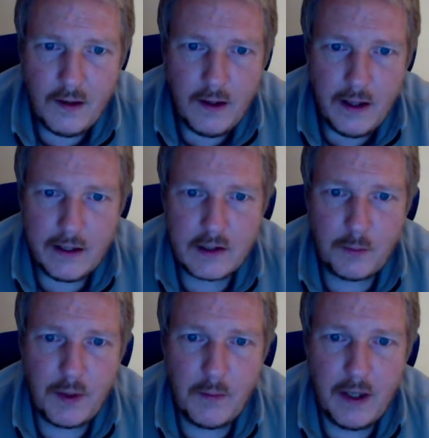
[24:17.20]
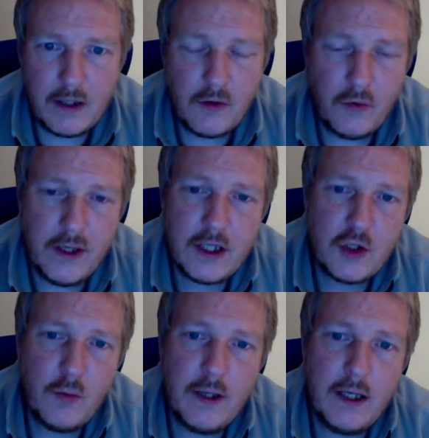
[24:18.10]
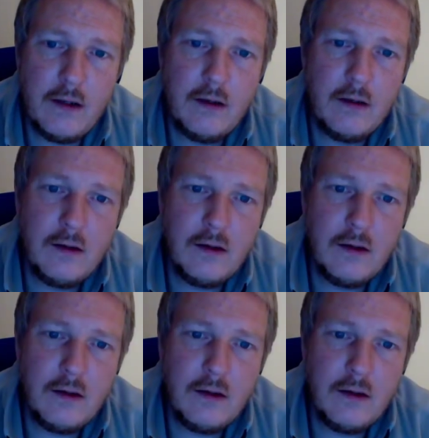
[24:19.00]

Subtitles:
XRP make you rich? You mean